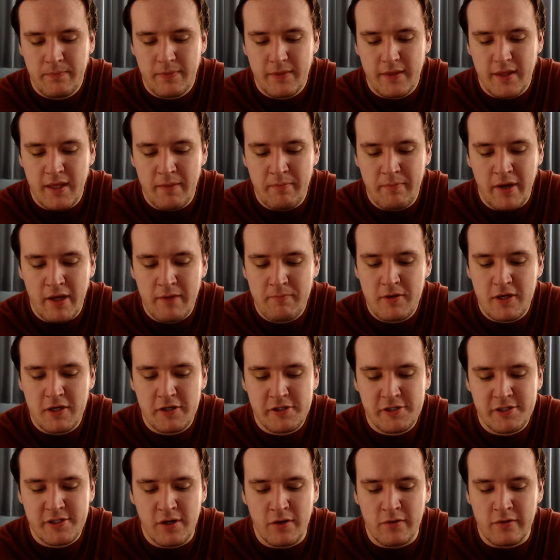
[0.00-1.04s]
it might be a
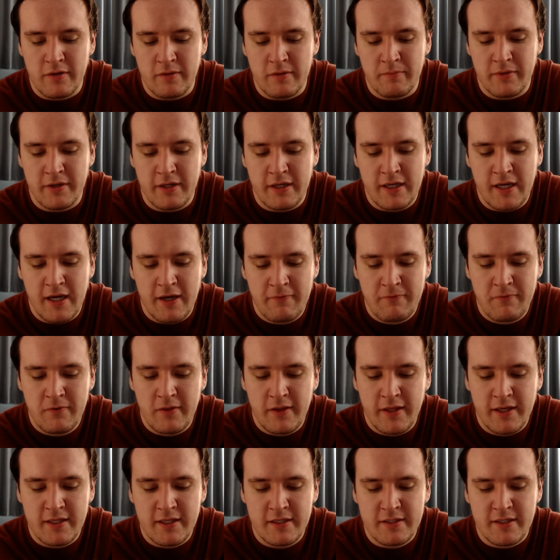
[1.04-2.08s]
shonen, but I feel
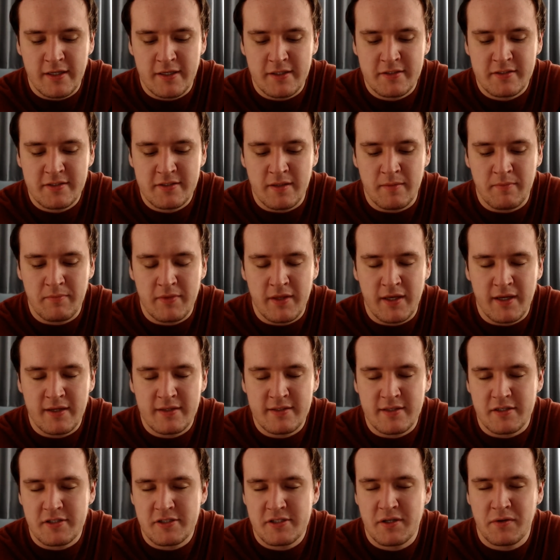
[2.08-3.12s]
like it does some things
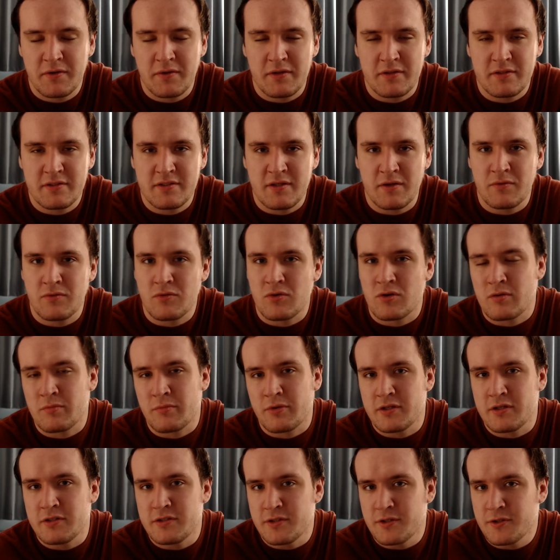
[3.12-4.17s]
that shonens don't
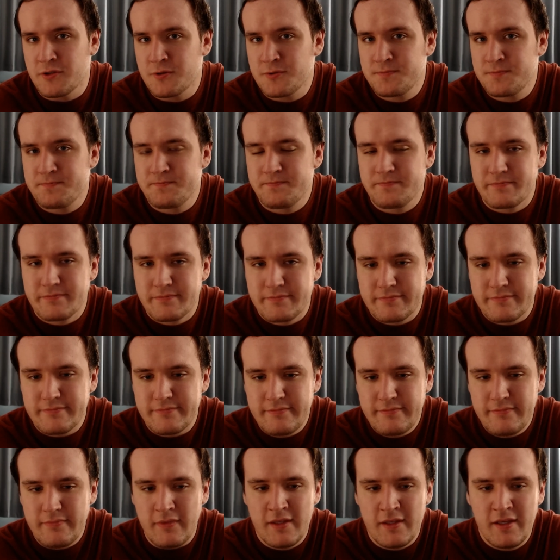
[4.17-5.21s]
normally do.
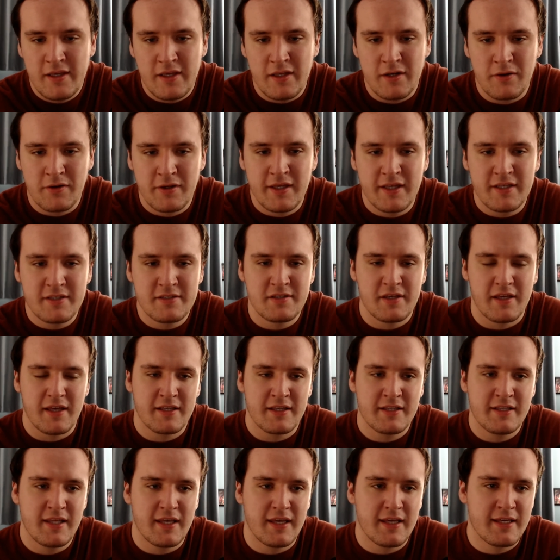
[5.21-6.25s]
You know,
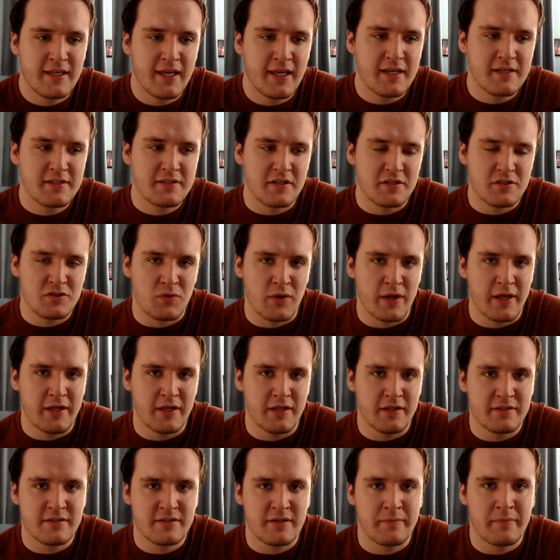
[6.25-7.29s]
it kicks the trend
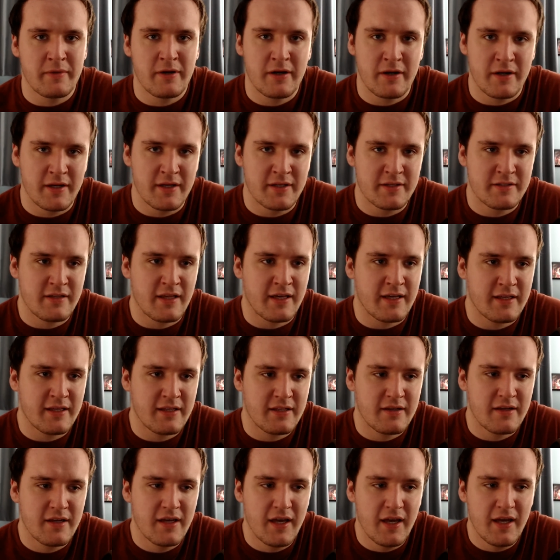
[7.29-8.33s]
in some areas. Like, it,
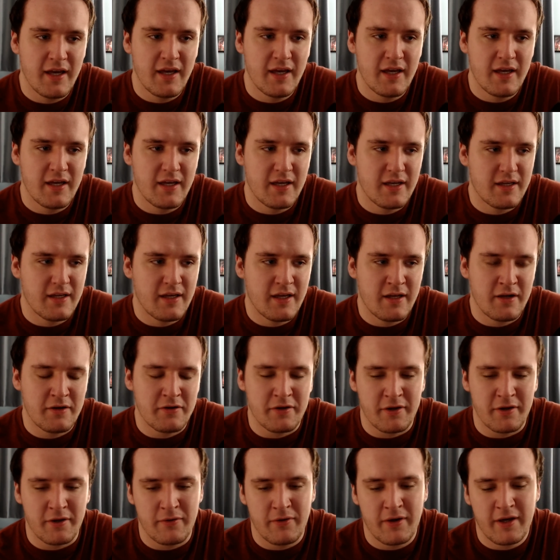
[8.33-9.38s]
I don't
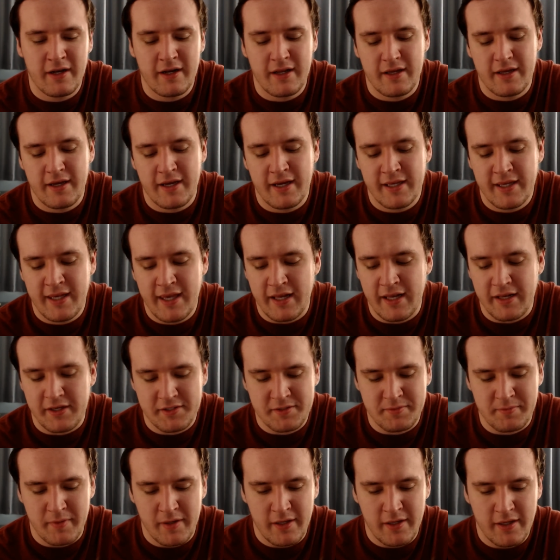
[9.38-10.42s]
know. I can't
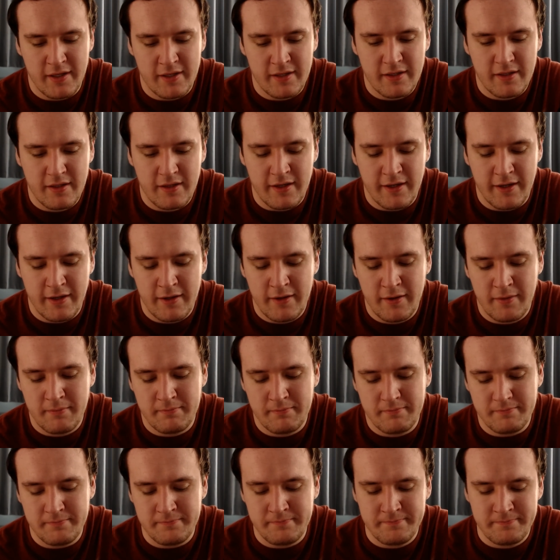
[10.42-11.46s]
explain it.
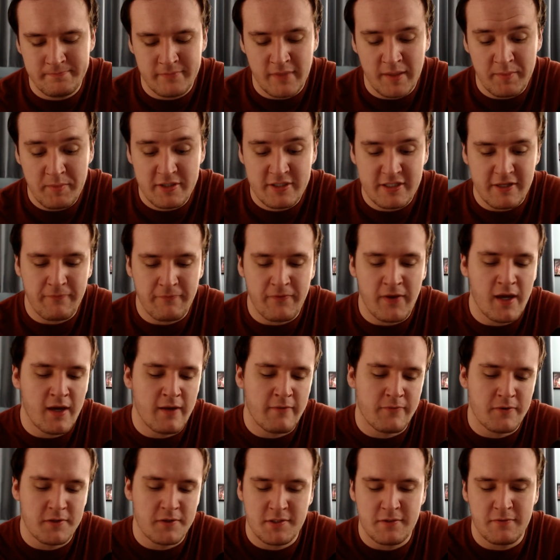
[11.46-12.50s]
I'm just a fan,
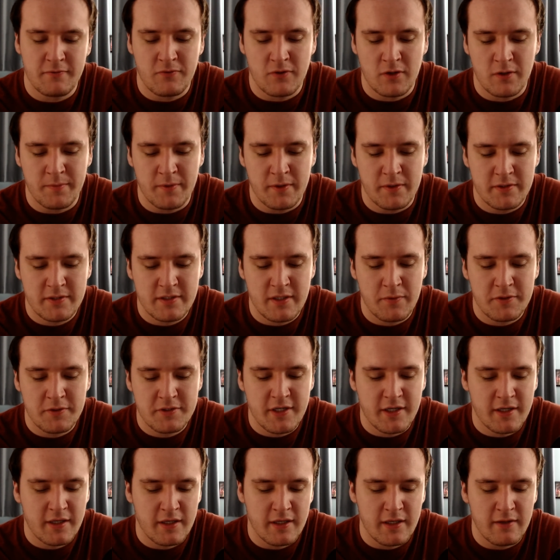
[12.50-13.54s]
first and foremost. I wish
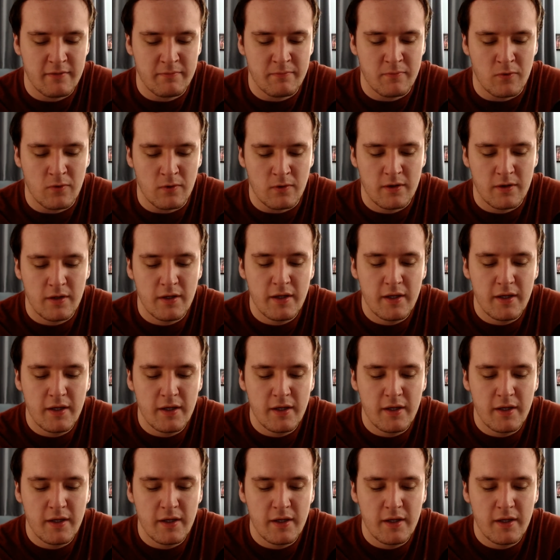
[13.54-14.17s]
I could give more